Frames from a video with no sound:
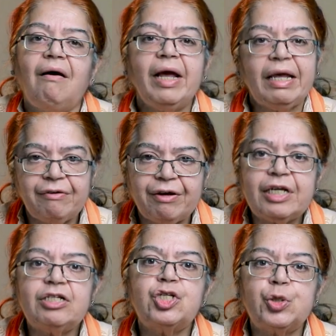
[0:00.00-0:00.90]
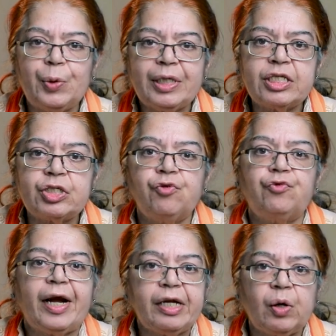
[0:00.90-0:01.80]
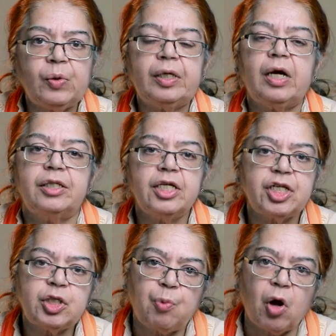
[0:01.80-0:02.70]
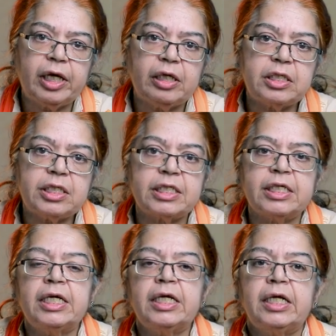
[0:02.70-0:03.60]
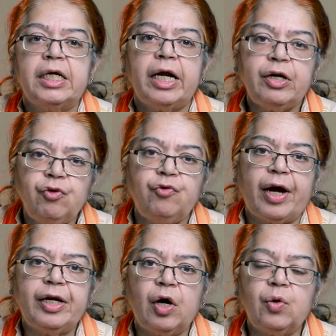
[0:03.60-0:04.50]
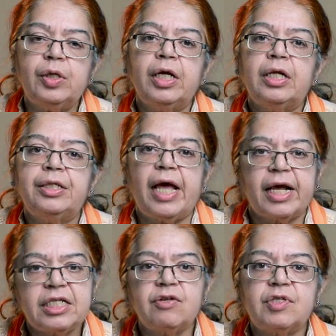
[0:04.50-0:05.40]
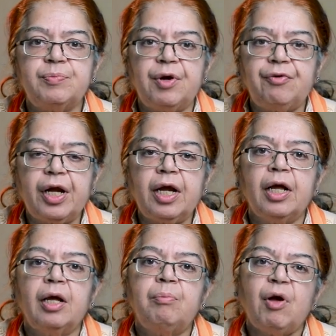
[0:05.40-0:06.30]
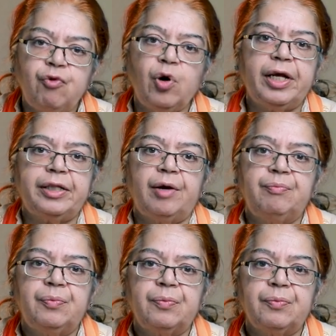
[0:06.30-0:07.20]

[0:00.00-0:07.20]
I encourage the students to find out other such polygons and to find out the axis of symmetry by folding them.